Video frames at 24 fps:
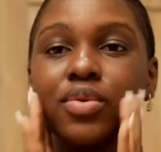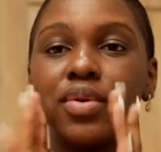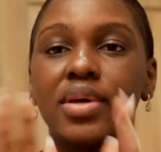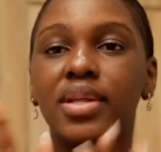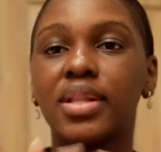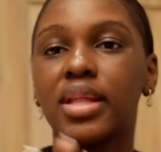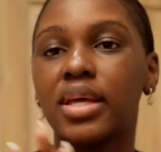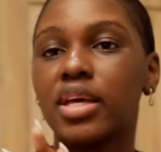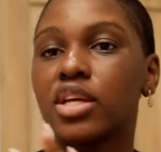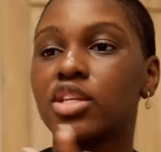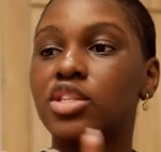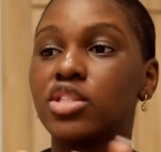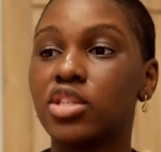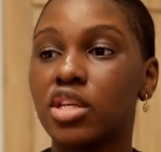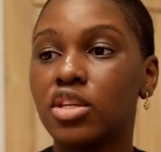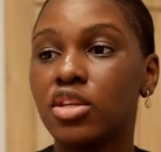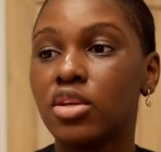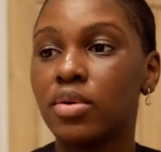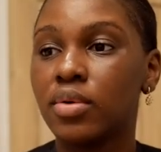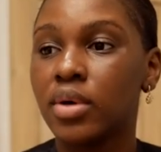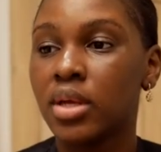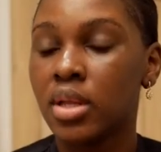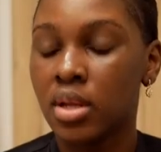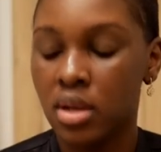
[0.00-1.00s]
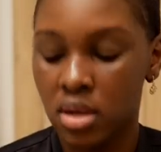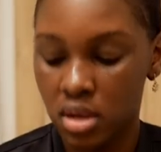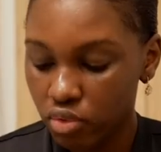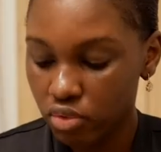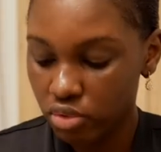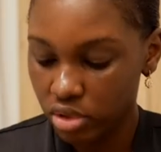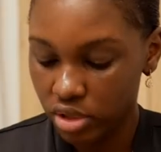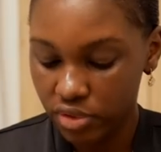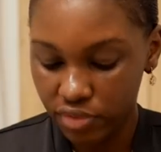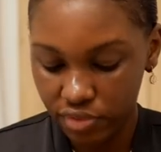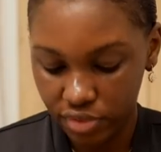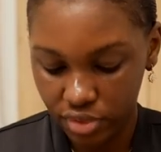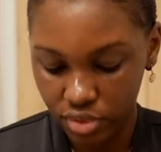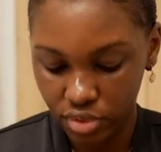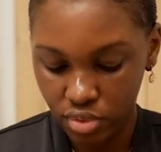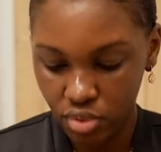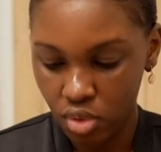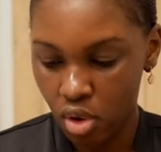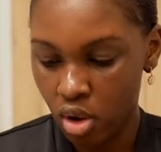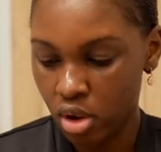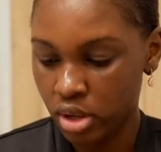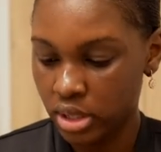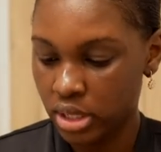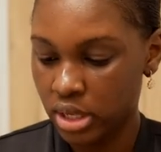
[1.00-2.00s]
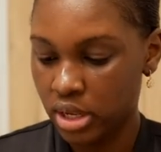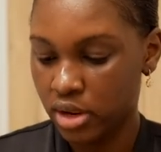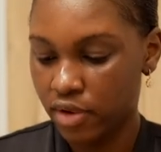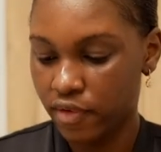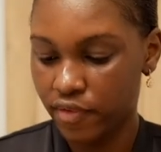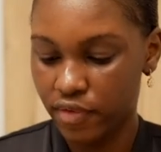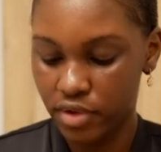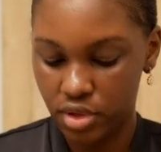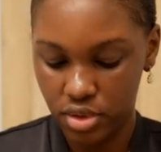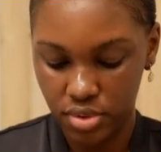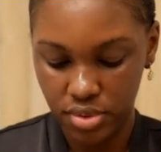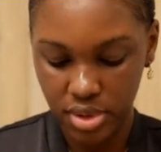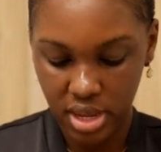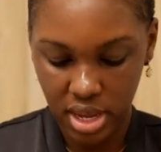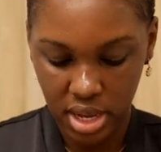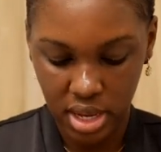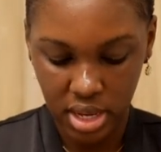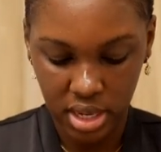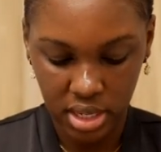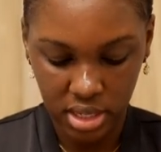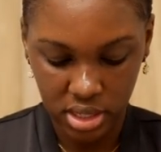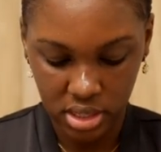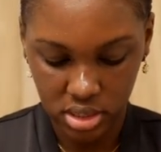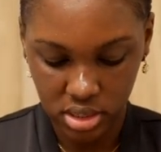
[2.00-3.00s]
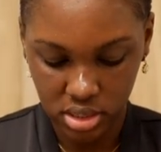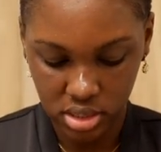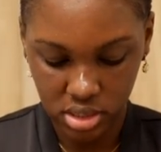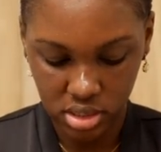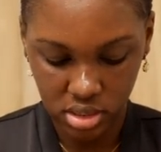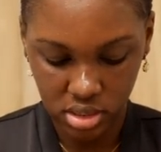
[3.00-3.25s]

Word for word: doing like a genuine review on here for you guys.